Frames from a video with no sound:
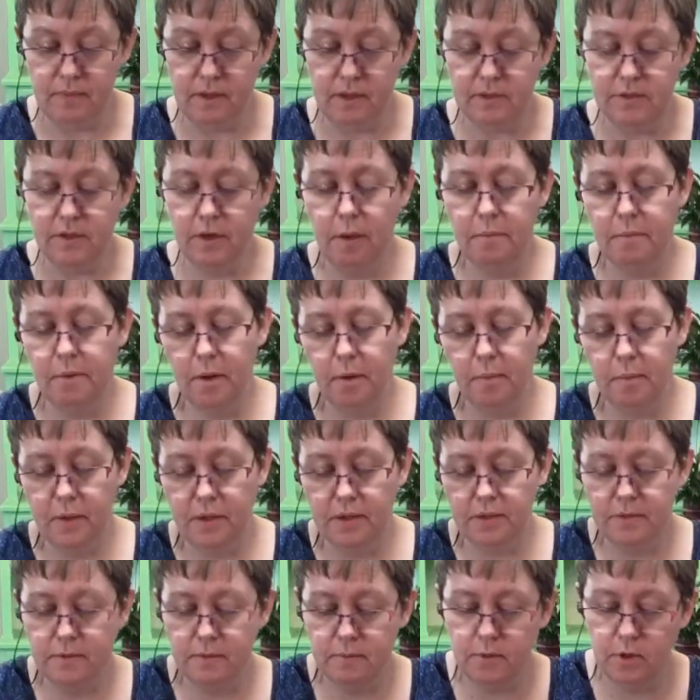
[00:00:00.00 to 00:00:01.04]
So I'm going to
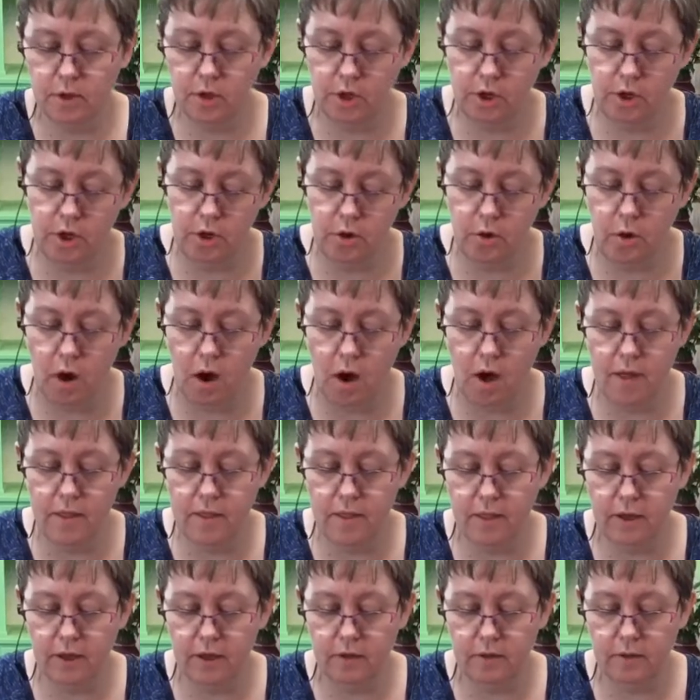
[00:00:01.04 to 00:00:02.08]
put some glue on
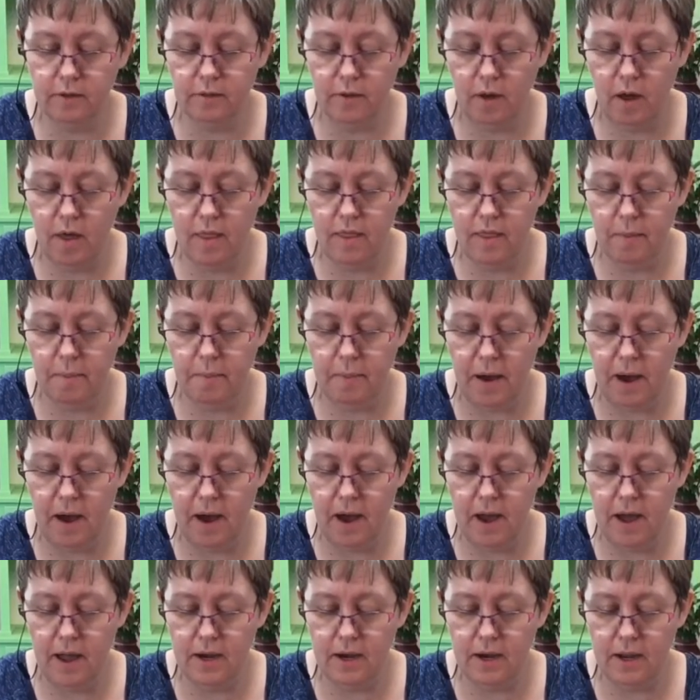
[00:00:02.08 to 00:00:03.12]
the on the
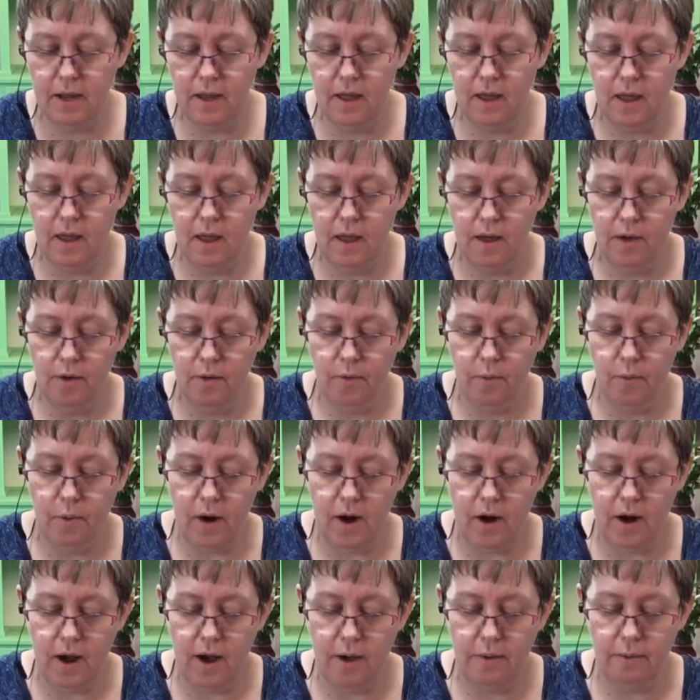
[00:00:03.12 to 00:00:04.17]
button
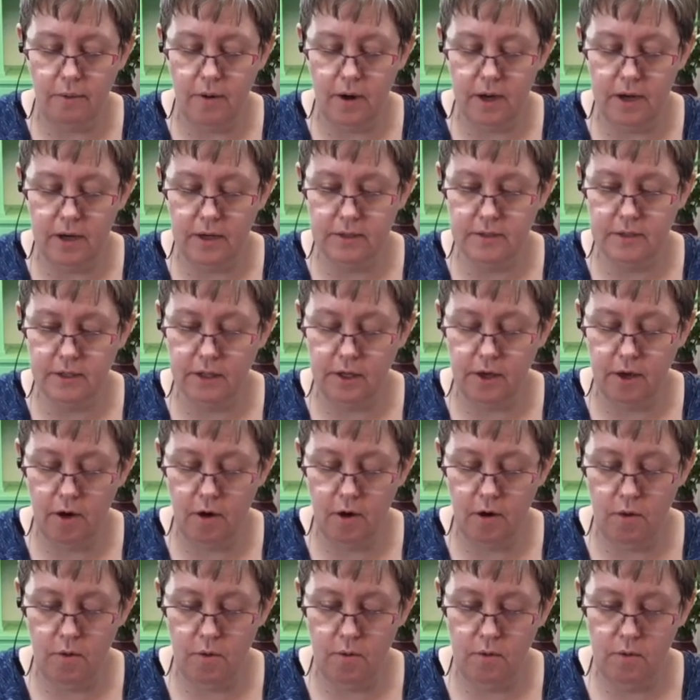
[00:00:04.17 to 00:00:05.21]
where I want it to
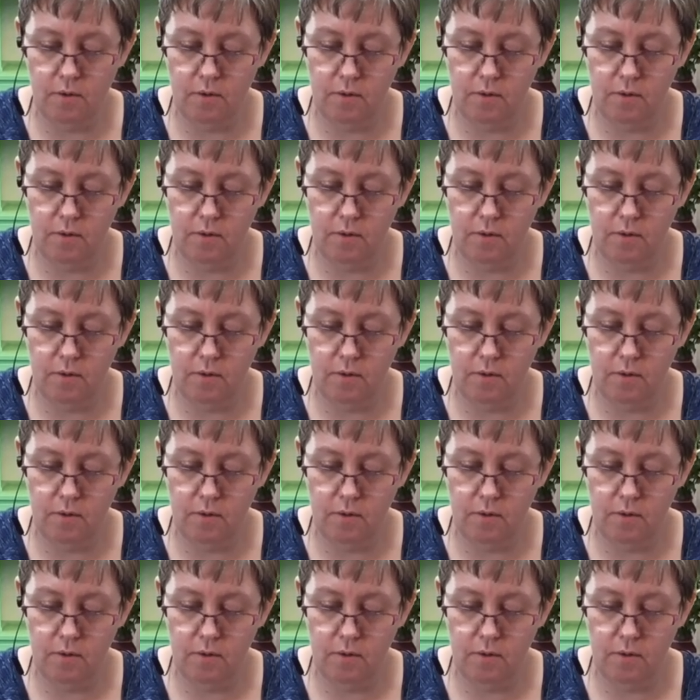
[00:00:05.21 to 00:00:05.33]
go.